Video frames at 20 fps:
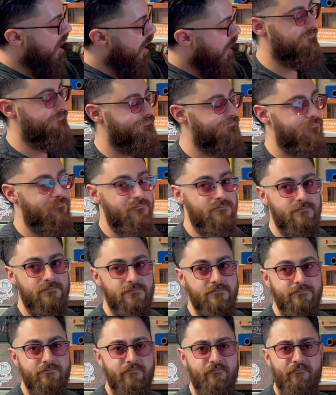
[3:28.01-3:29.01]

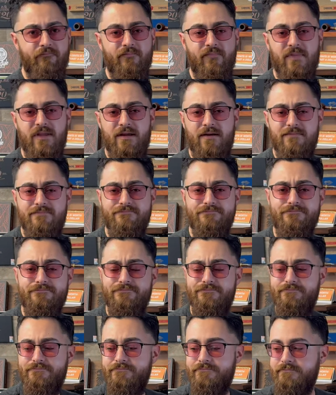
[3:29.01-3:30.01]

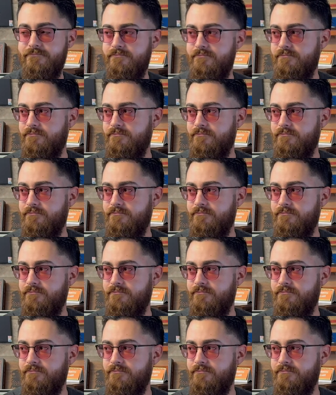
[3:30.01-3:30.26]
No one is speaking in this clip.